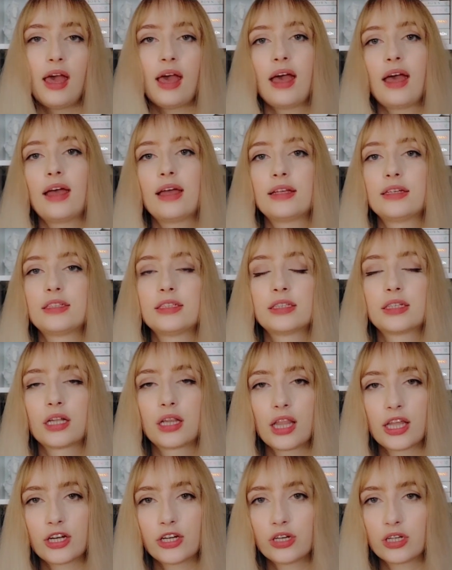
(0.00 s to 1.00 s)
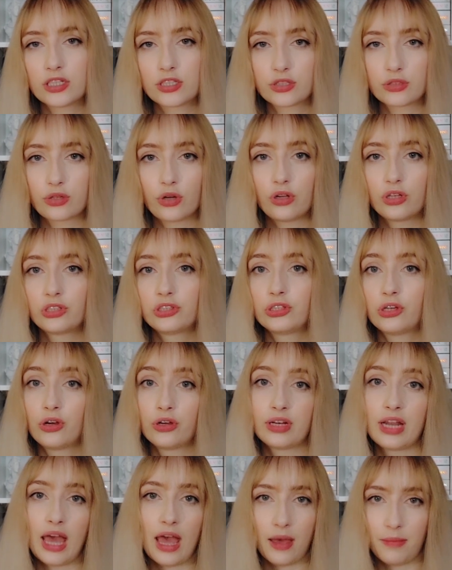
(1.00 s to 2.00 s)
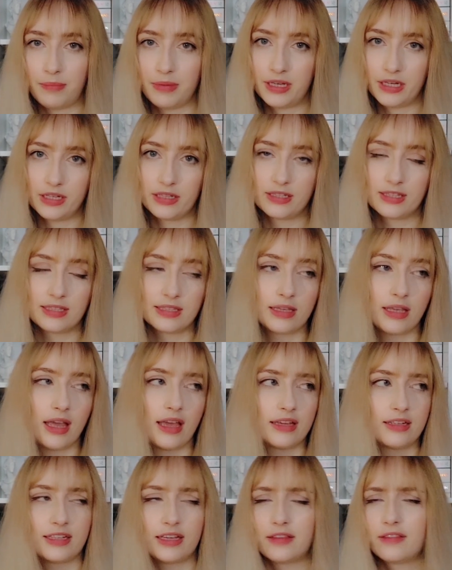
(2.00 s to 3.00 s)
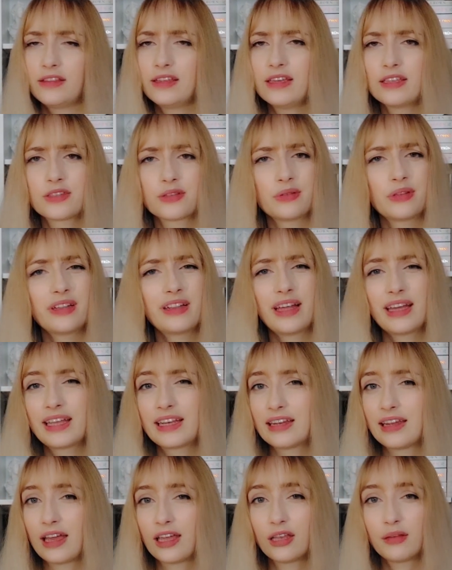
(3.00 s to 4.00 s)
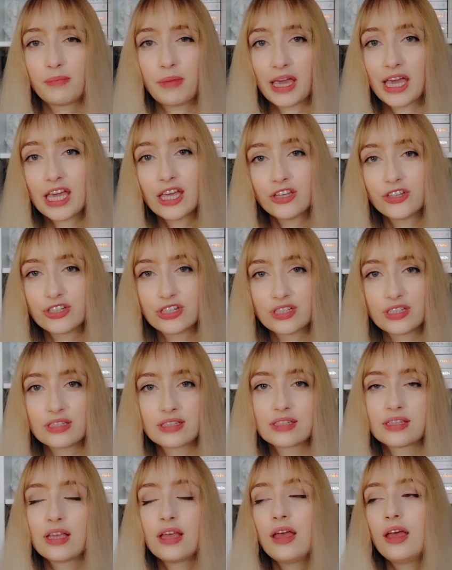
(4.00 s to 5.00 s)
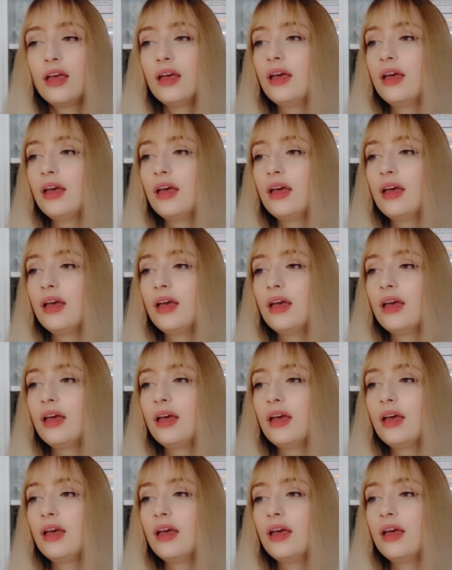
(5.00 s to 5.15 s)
and the letter is called On Happiness, and I think it's only like 9 pages.